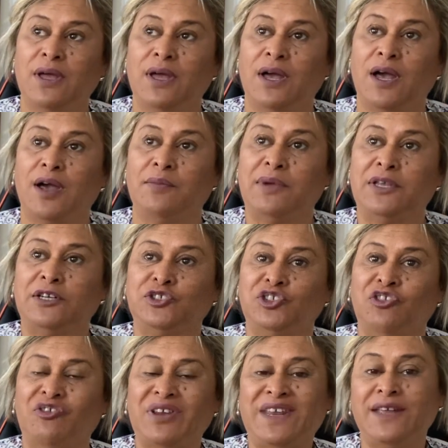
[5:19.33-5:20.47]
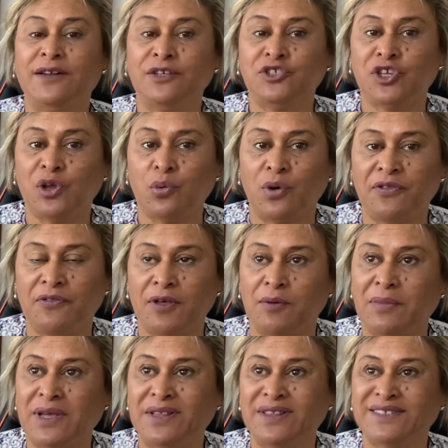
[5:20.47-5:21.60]
and a different energy with them,
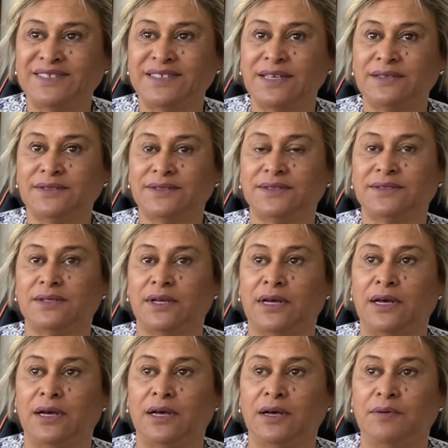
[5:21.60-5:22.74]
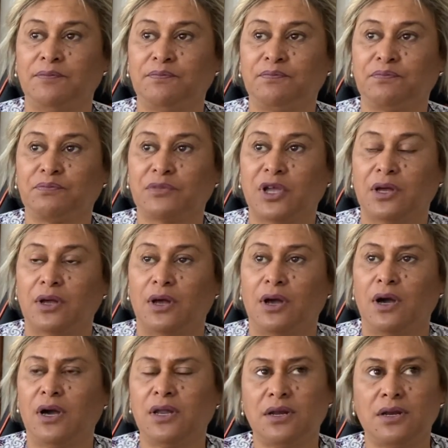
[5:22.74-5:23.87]
in the sense, I
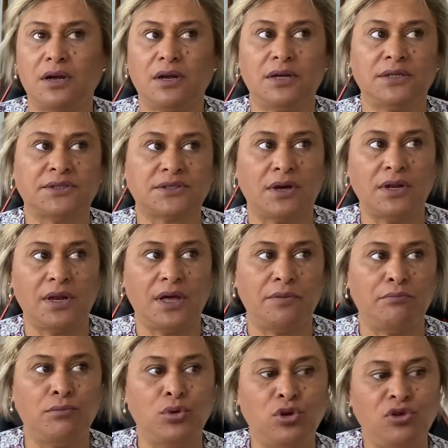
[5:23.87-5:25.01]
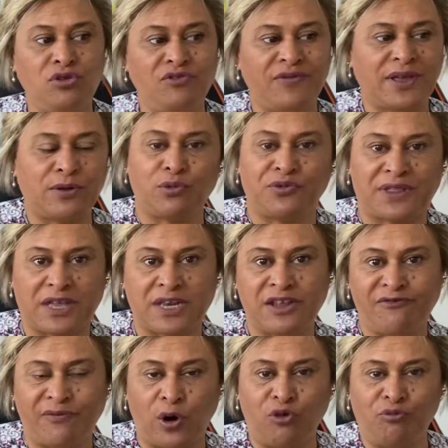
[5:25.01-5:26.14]
don't know, it's kind of like moving with that
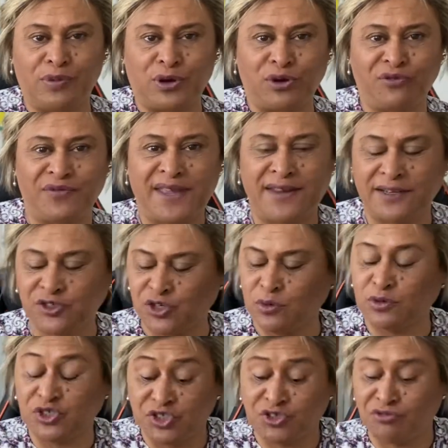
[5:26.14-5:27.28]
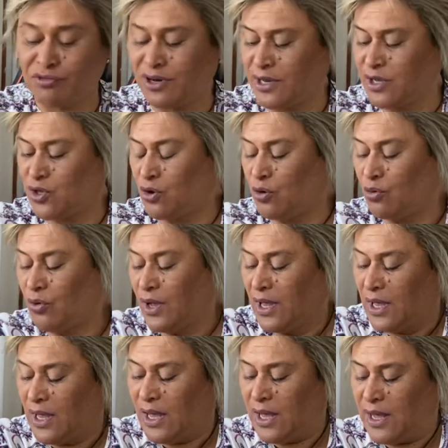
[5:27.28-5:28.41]
evolvement of energy, which is really cool.
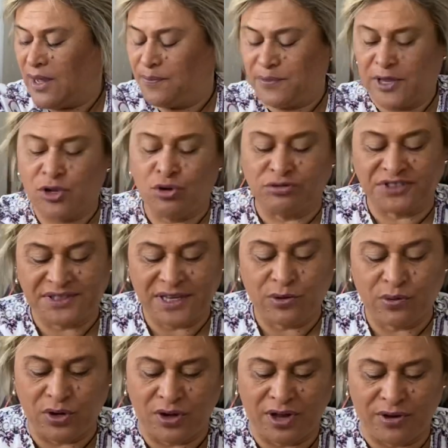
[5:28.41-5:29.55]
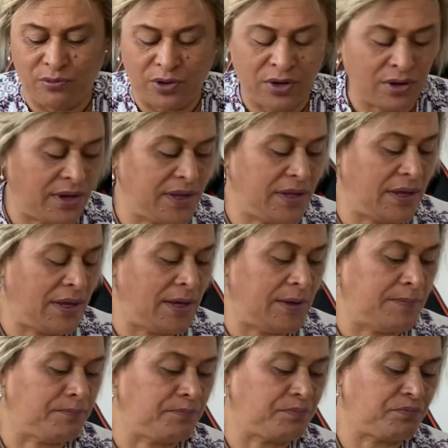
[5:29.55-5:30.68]
And you'll see when I
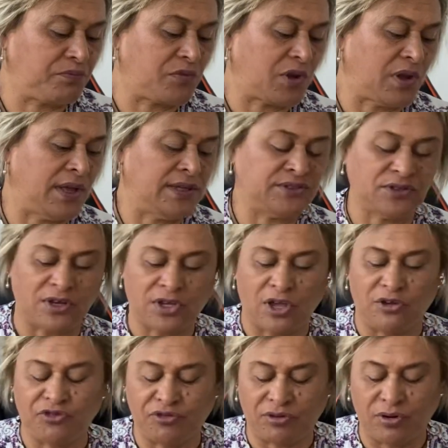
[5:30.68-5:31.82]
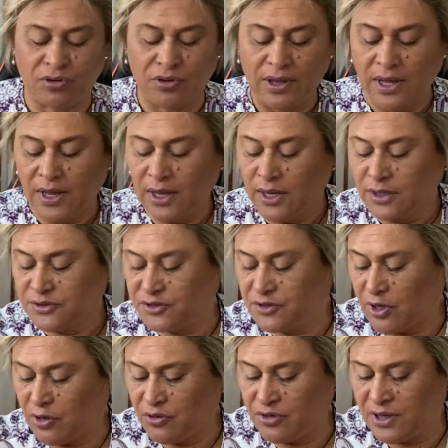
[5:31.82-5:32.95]
as I go through.
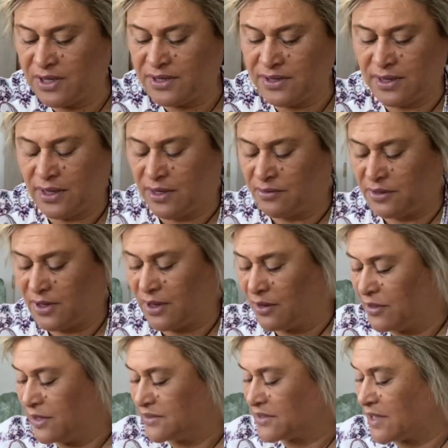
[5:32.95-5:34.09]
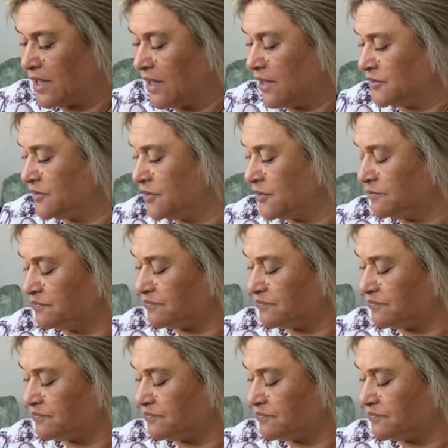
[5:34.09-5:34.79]
So the these cards,